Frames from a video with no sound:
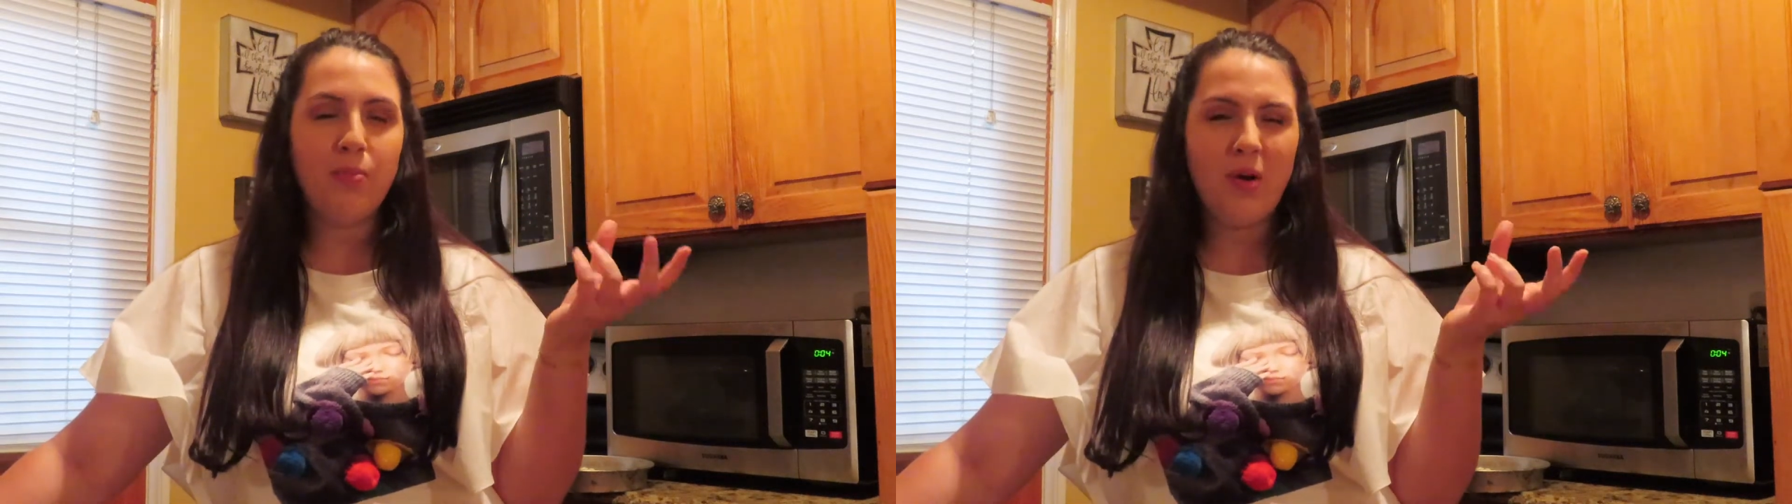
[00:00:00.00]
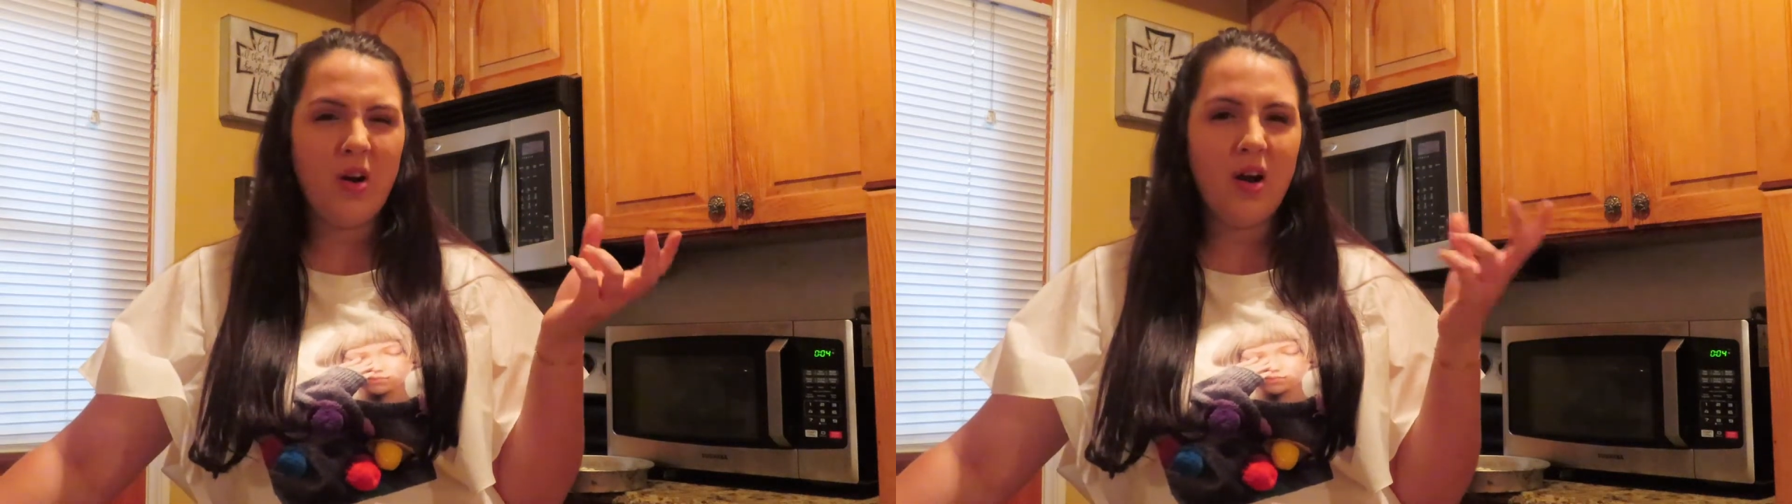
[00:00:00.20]

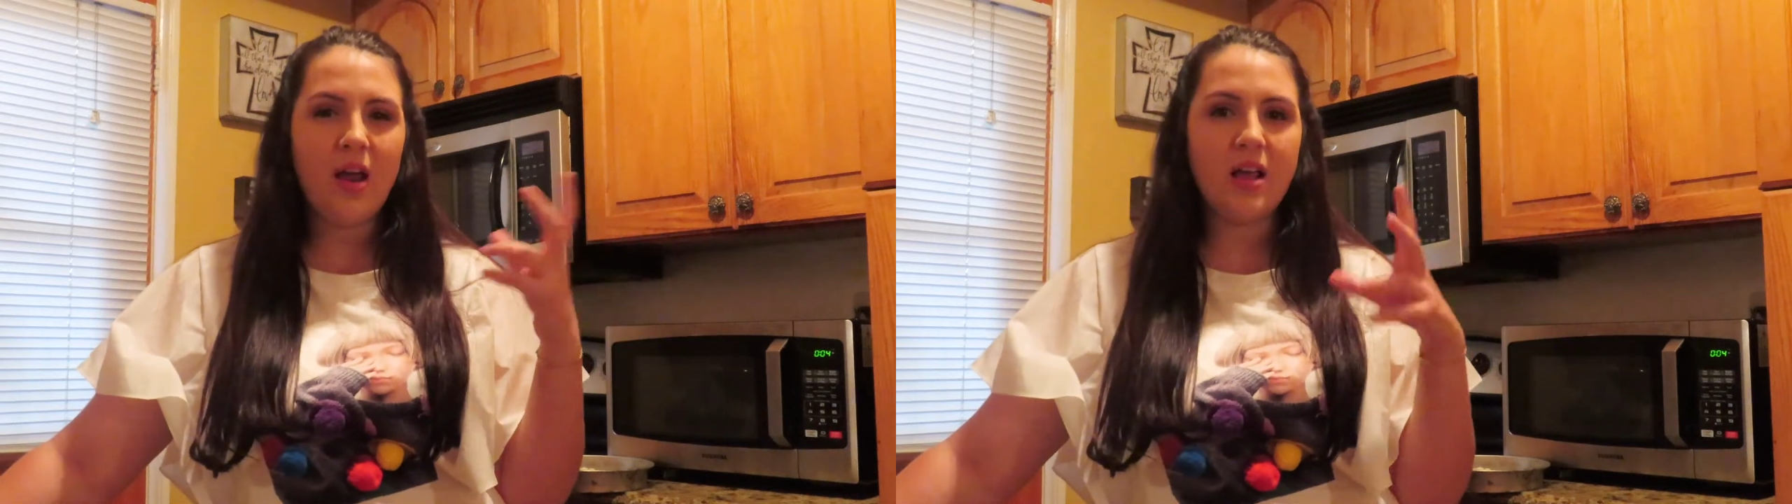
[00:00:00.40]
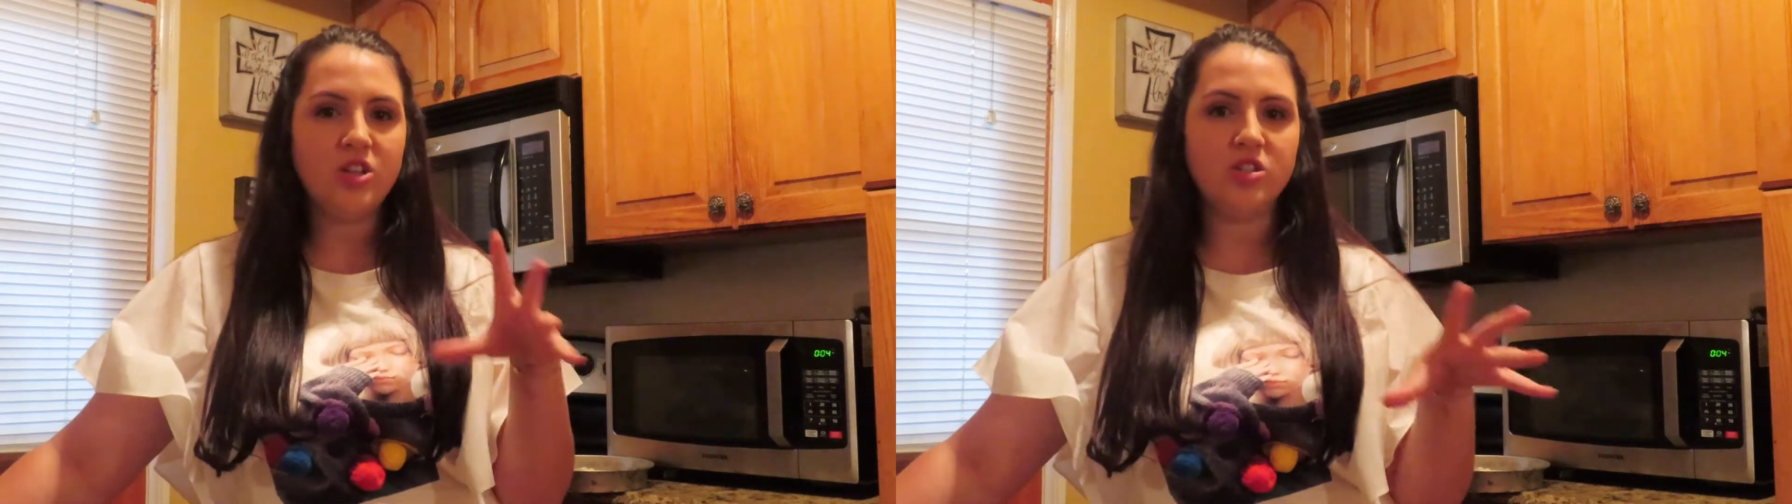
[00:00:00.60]

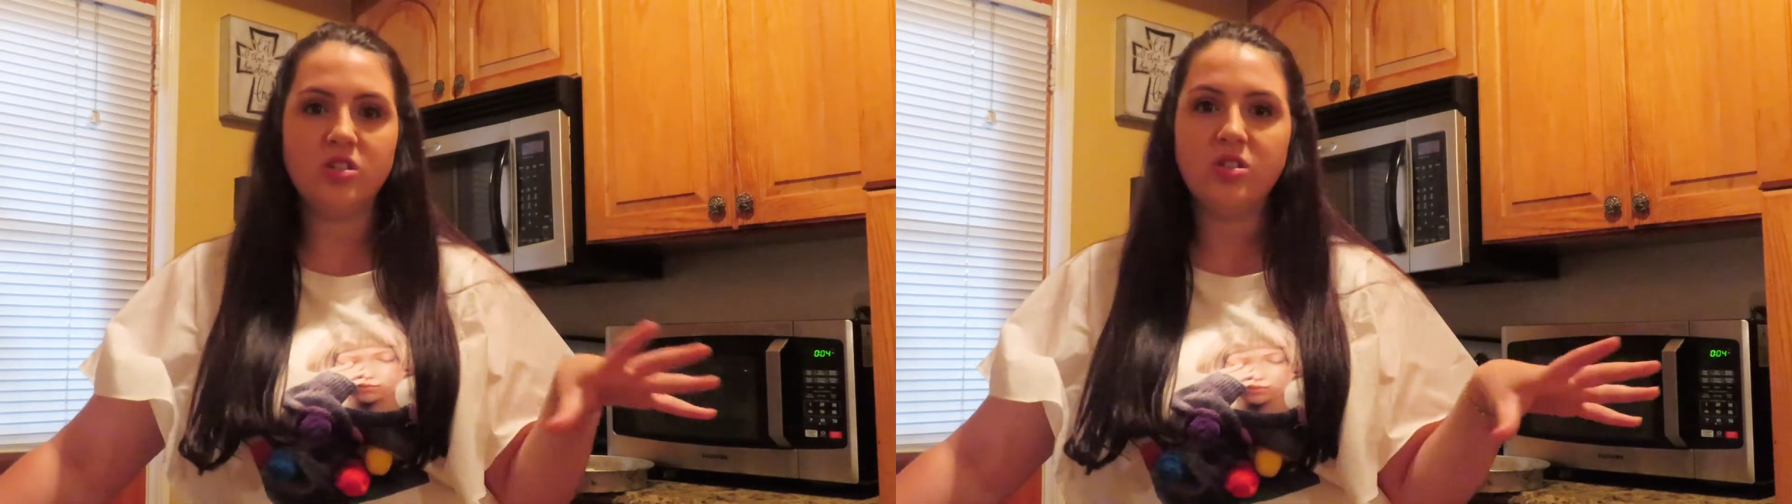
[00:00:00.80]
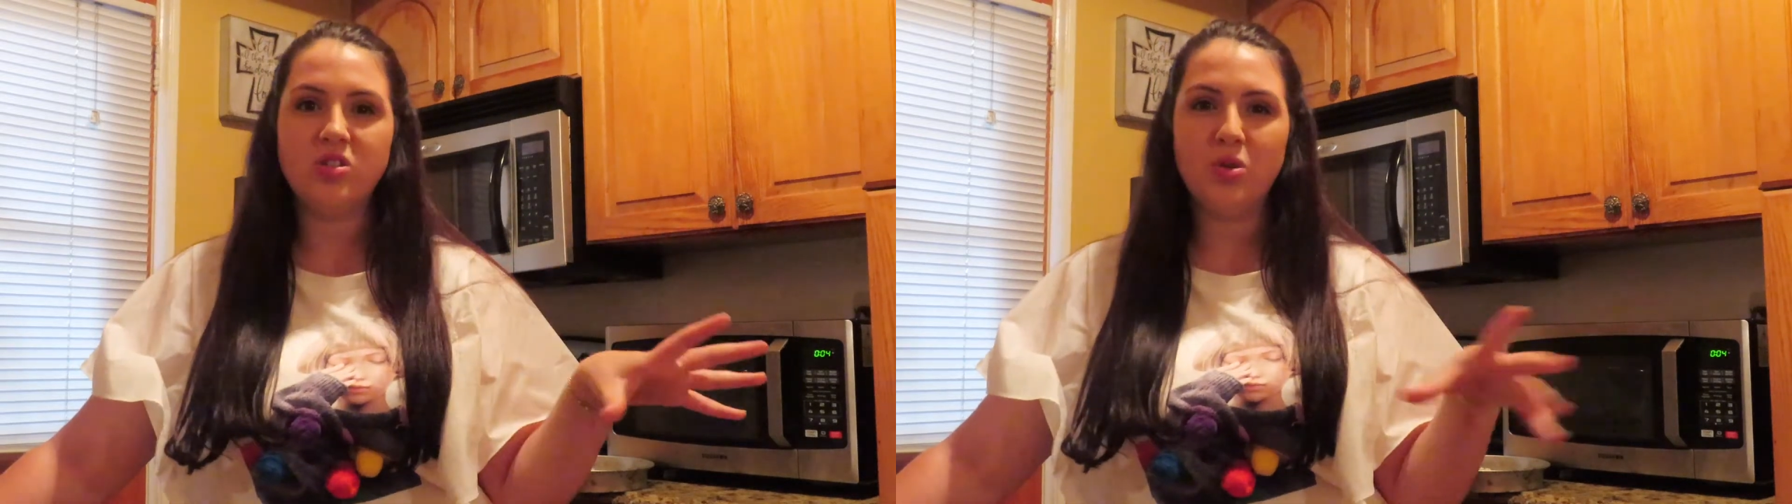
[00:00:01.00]
burnt and
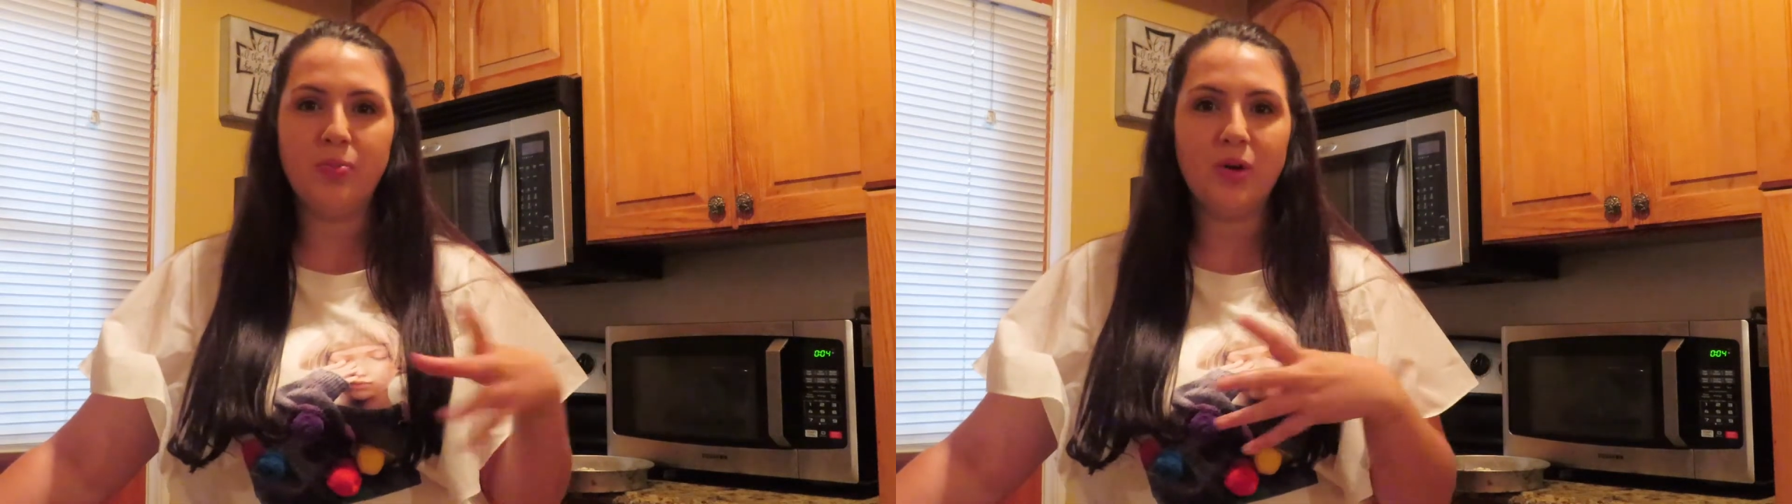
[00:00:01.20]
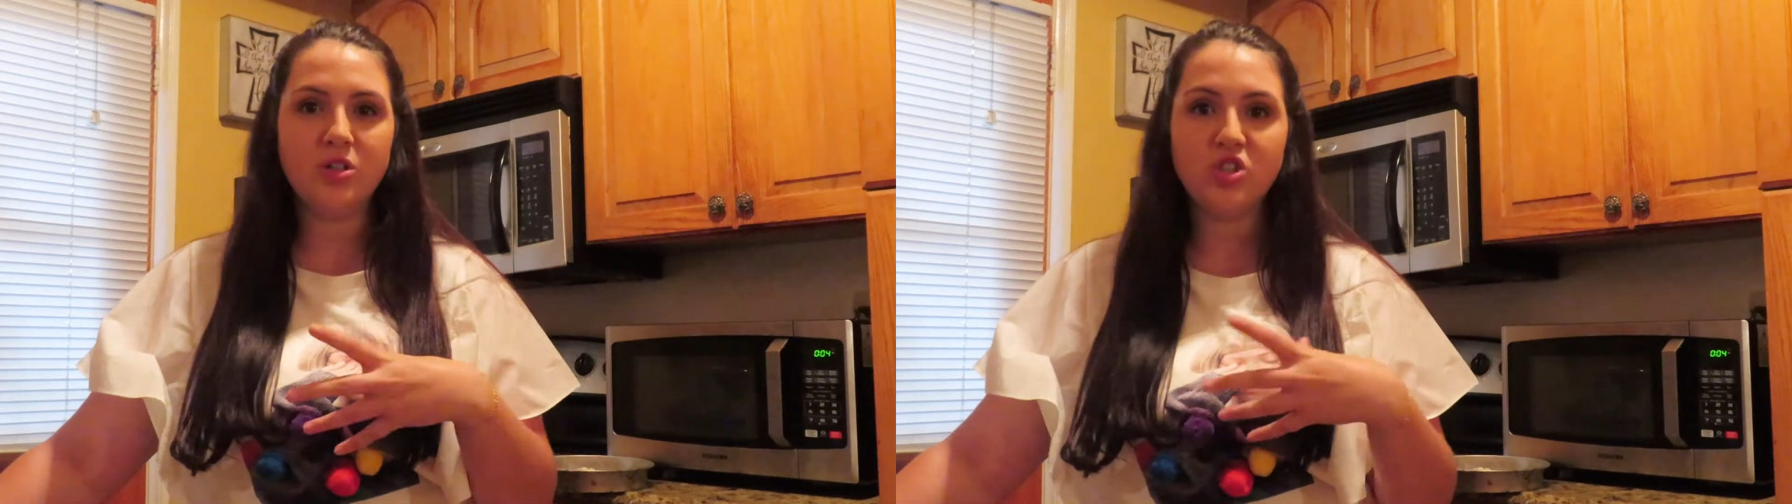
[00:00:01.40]
just super